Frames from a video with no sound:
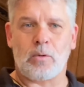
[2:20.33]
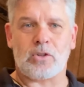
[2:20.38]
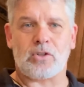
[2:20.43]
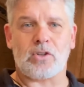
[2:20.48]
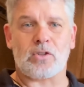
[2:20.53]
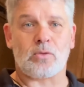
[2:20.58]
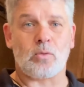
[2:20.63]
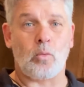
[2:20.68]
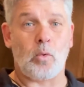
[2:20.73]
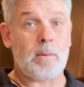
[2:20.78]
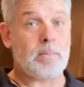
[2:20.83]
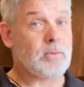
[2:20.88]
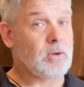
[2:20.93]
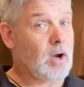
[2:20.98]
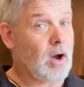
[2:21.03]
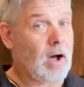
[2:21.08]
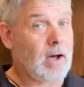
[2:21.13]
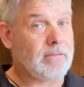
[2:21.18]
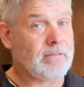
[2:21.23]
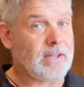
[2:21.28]
which is whipped
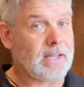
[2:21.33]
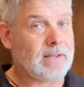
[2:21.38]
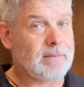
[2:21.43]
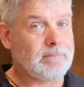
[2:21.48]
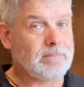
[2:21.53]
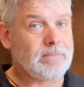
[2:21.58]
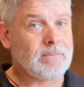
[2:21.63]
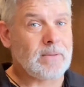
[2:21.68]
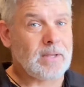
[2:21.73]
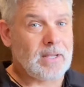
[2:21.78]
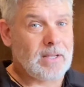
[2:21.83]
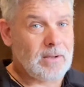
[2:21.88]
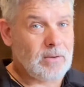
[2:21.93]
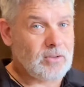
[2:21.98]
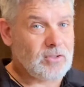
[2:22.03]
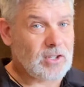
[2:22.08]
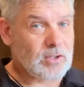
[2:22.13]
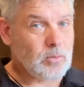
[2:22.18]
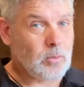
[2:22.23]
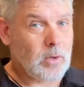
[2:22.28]
coffee.
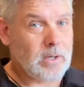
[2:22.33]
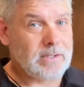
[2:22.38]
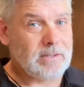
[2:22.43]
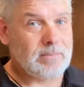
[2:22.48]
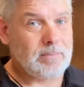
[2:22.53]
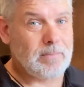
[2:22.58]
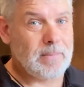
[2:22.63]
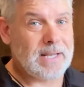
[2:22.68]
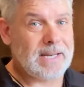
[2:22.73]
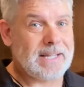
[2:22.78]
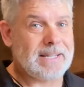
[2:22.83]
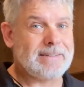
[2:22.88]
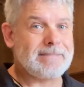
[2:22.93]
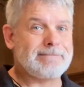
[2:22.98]
Just 1 minute.